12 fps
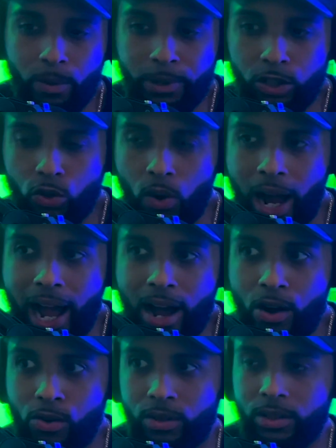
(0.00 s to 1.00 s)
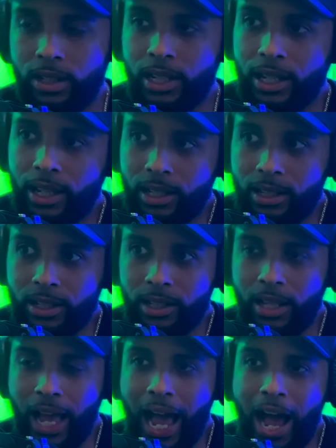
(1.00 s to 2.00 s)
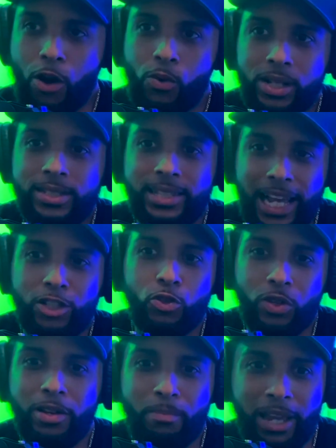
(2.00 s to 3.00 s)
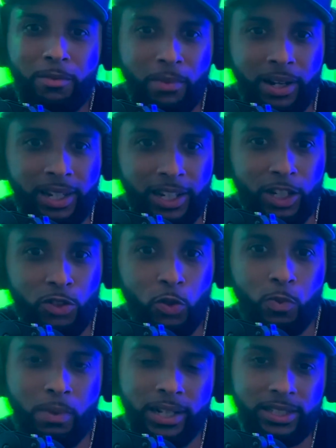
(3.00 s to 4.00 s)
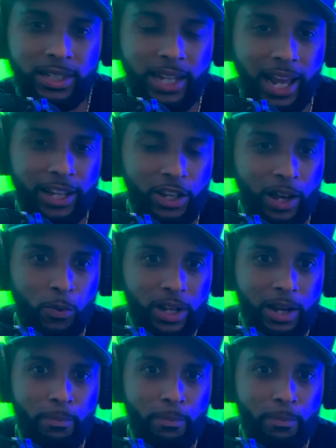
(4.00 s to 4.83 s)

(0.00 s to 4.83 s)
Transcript: me through how is it that you can make money? Because you mentioned that we could